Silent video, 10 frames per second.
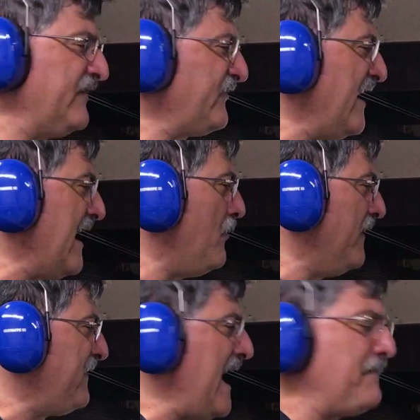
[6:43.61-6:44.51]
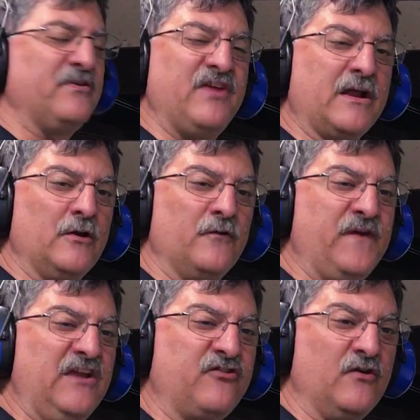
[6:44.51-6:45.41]
say I want that particular
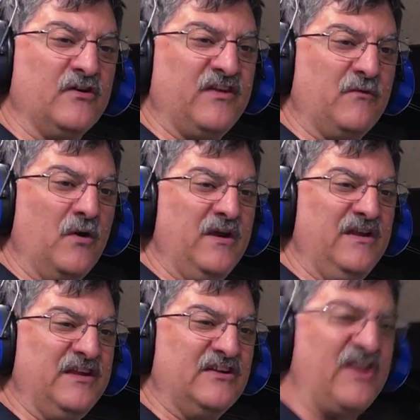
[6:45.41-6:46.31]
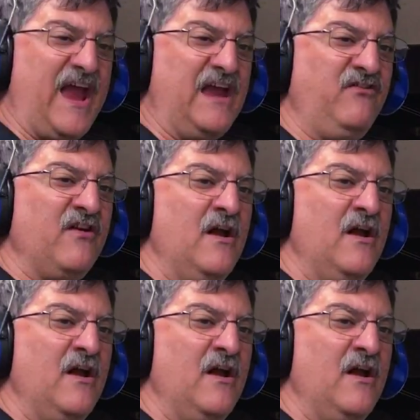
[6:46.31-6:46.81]
feature. It's real easy to change,